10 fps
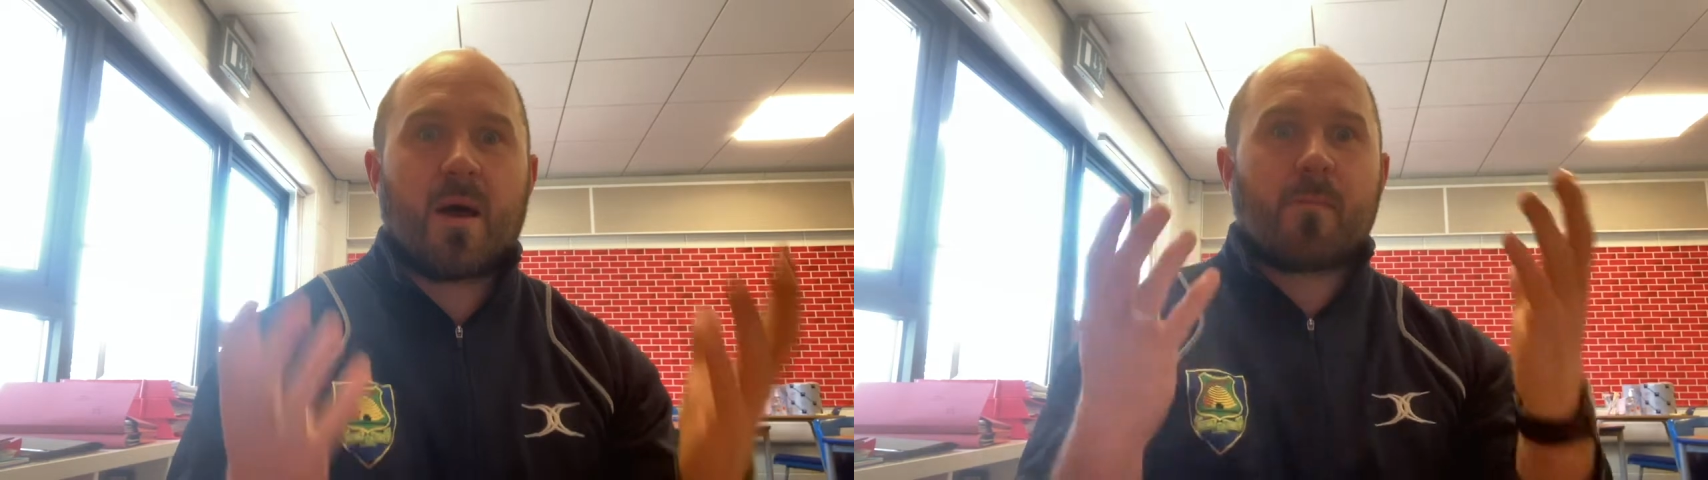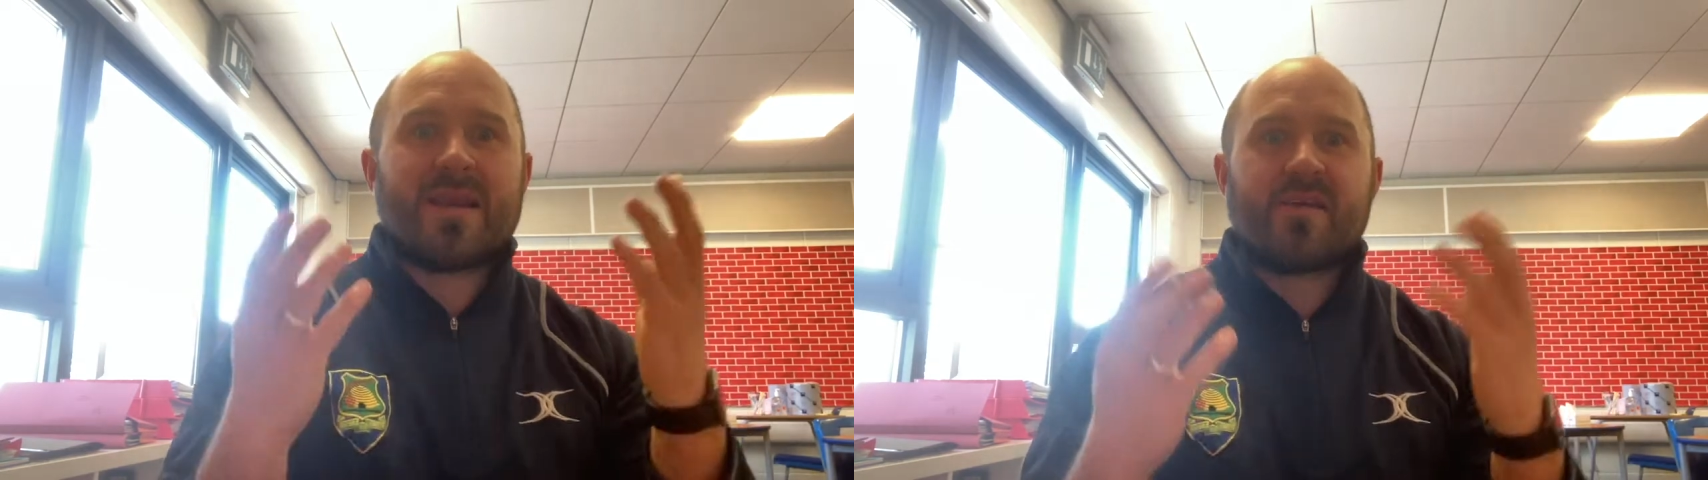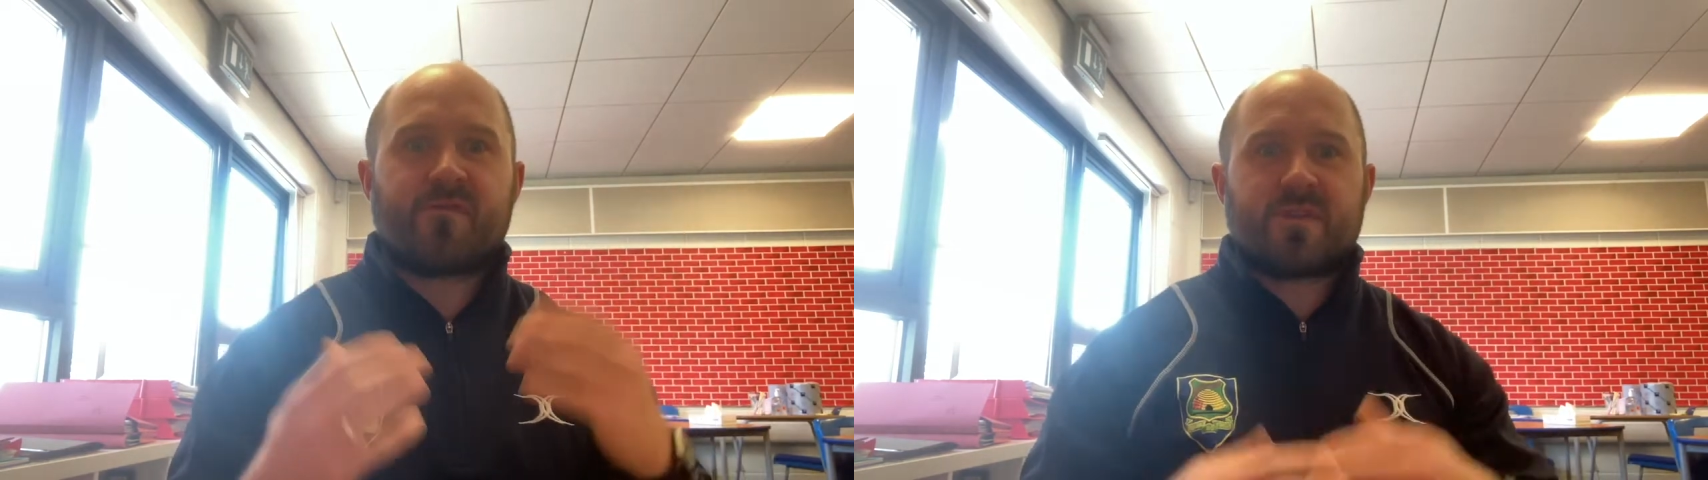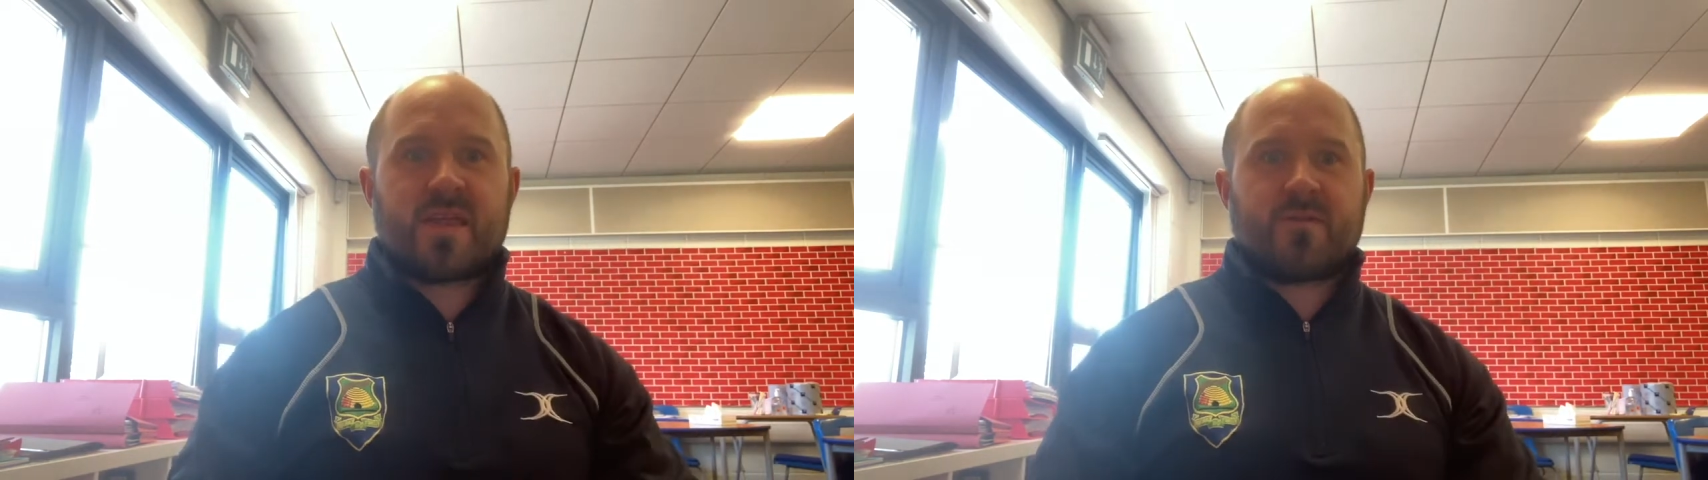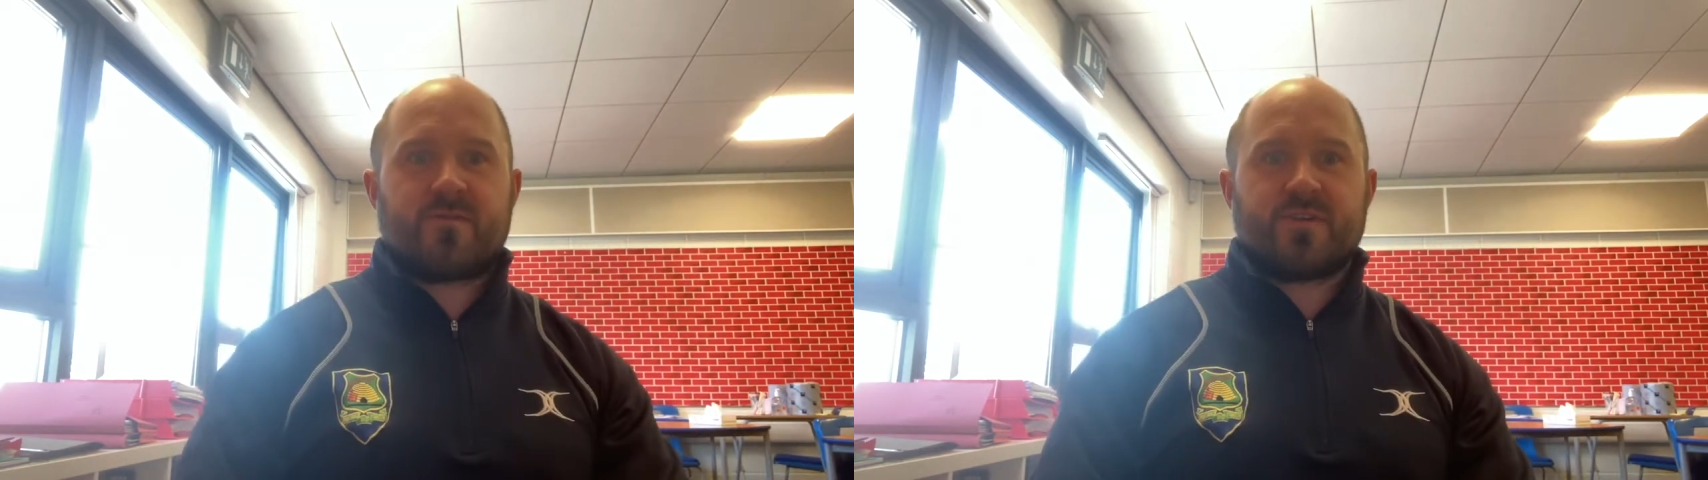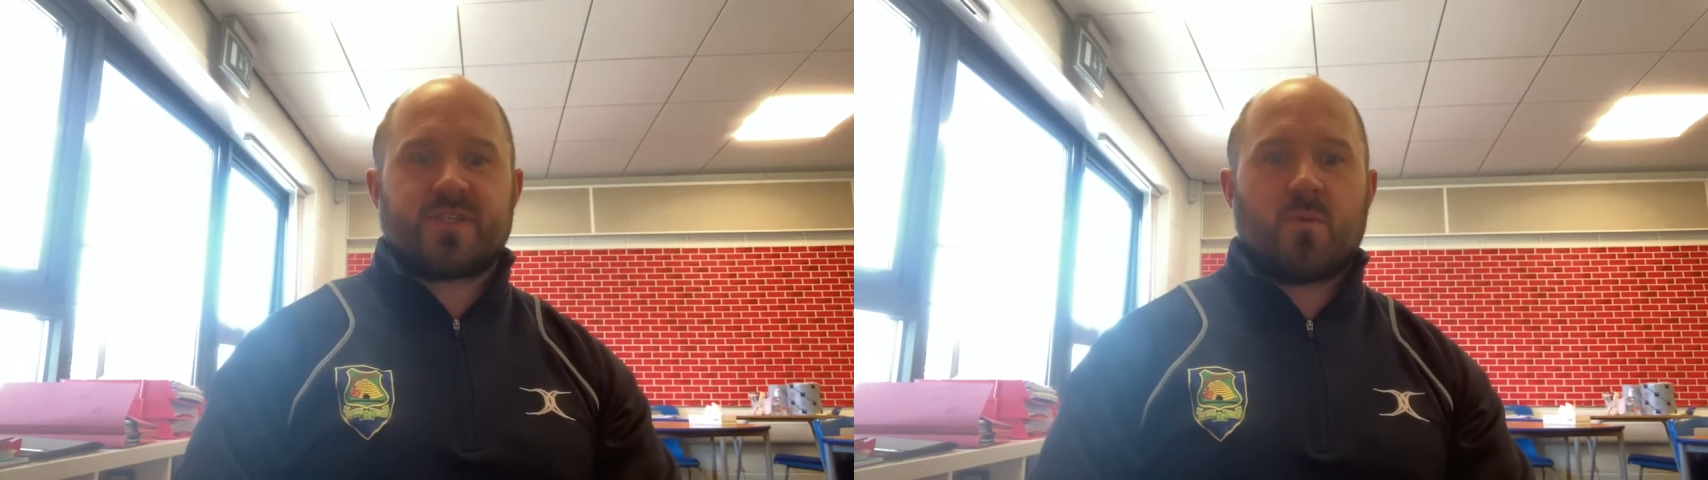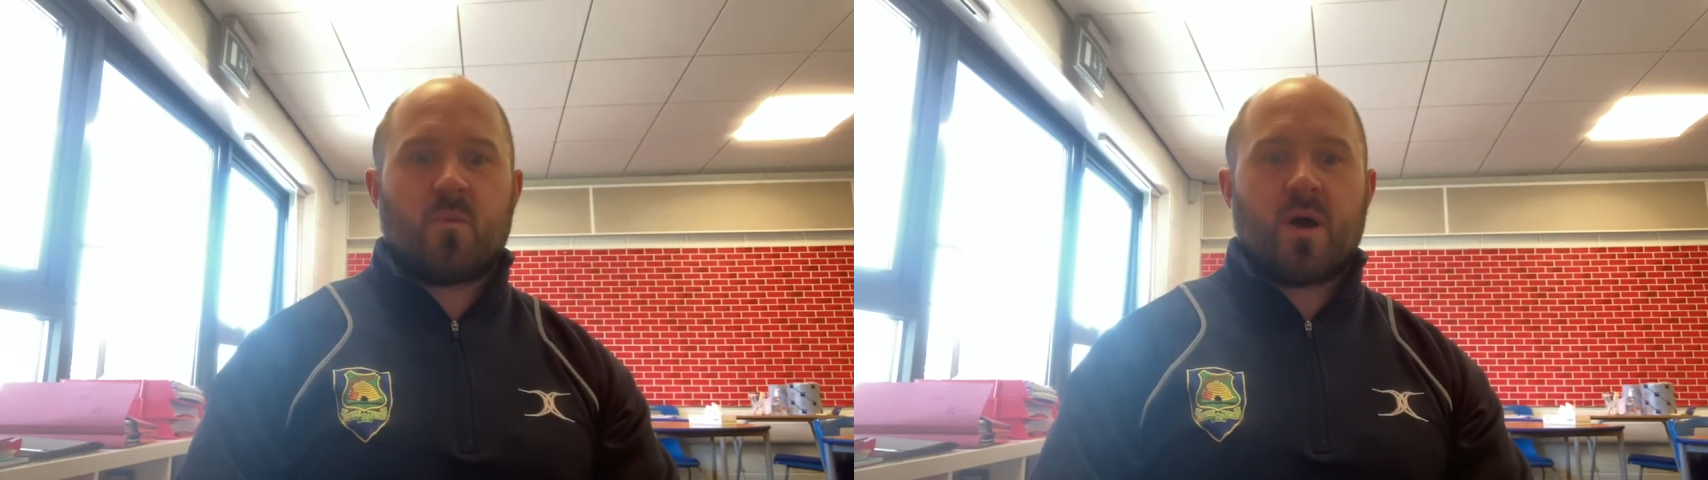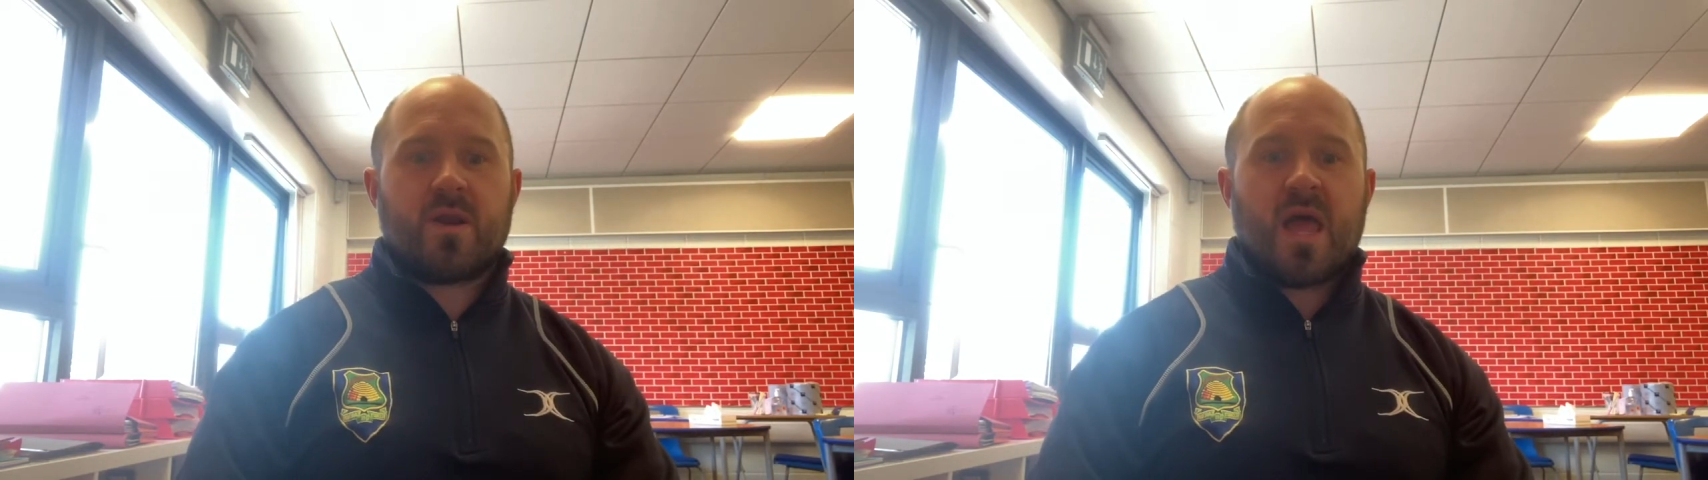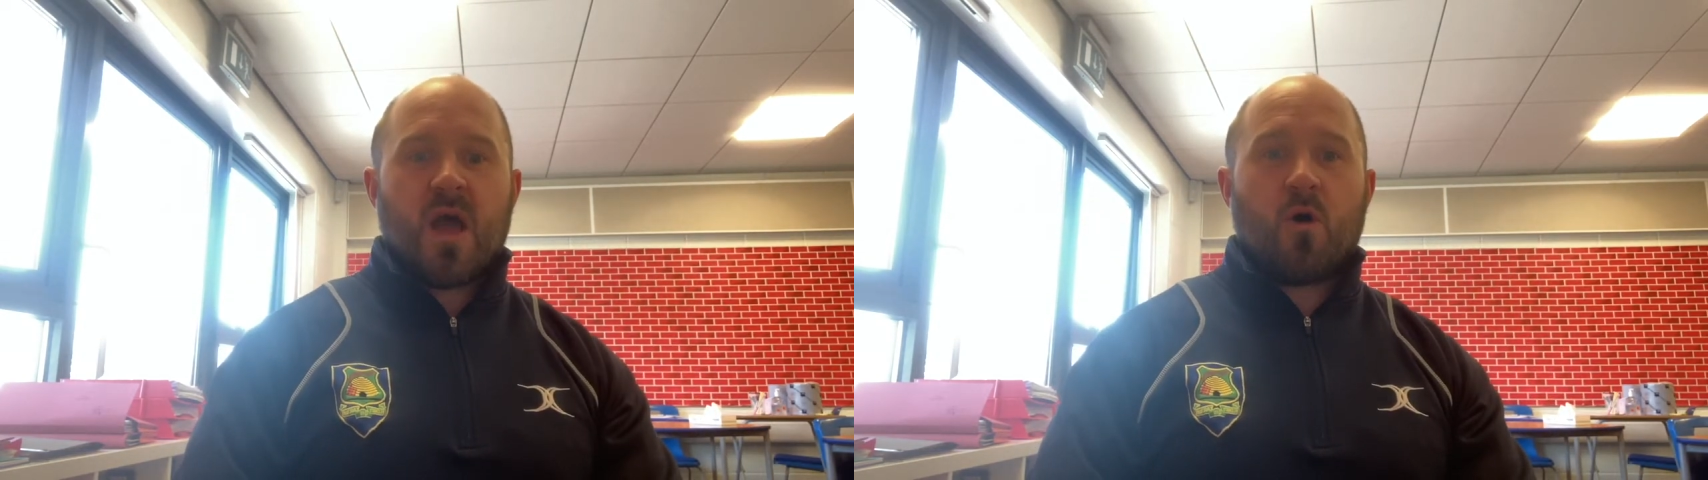uplifting for someone,